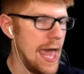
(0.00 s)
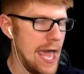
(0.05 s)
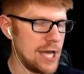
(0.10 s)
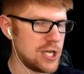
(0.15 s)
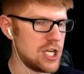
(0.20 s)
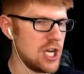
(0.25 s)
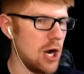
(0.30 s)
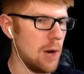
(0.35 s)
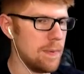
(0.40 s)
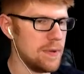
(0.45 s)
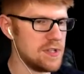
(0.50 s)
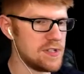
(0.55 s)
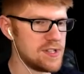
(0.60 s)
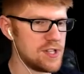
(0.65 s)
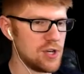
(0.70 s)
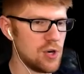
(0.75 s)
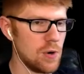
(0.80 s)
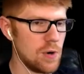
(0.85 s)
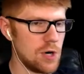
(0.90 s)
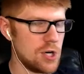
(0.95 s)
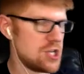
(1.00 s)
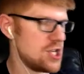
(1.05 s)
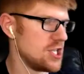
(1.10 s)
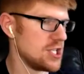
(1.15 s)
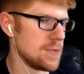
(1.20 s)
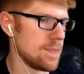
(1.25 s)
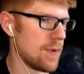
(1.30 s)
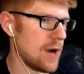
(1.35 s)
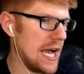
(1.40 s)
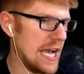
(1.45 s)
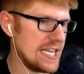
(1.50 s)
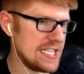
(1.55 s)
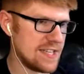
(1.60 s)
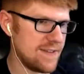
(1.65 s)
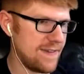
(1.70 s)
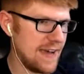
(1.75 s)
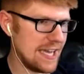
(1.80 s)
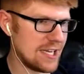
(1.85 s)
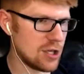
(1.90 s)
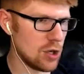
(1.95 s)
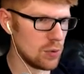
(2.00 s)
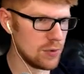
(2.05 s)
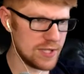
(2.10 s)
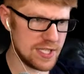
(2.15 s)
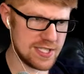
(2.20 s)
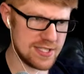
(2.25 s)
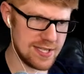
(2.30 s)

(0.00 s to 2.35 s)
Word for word: As she opens the door, she's surprised to find only